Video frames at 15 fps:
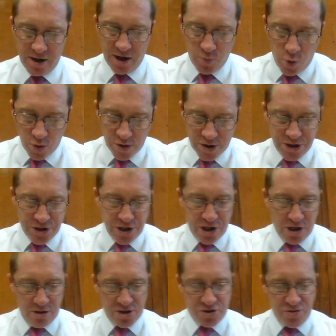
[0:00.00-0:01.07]
I'd walked into
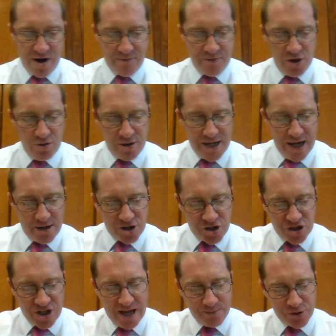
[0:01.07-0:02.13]
the Gloucester Avenue and down the
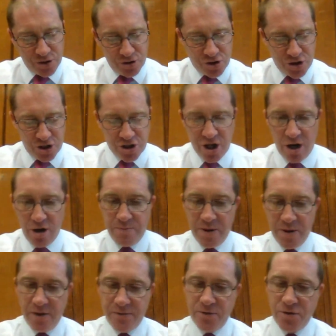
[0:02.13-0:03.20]
steps onto the
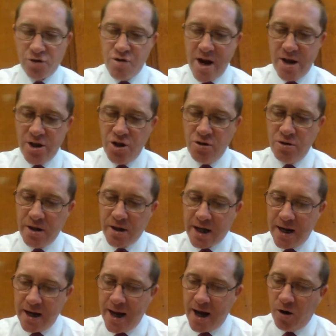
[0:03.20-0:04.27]
towpath of the Grand Union
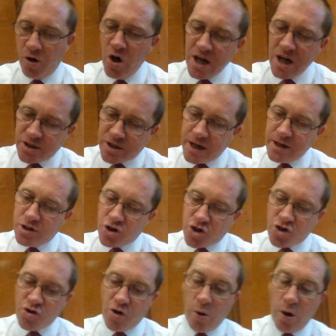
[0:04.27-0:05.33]
Canal, intending to
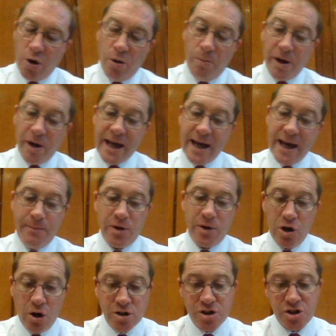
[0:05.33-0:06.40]
stroll along by
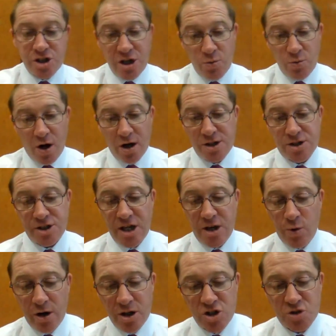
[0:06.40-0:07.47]
Camden Lock to see what I could
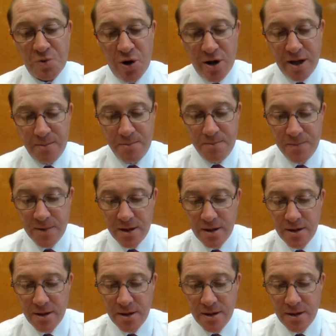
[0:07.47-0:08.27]
see when I spotted him.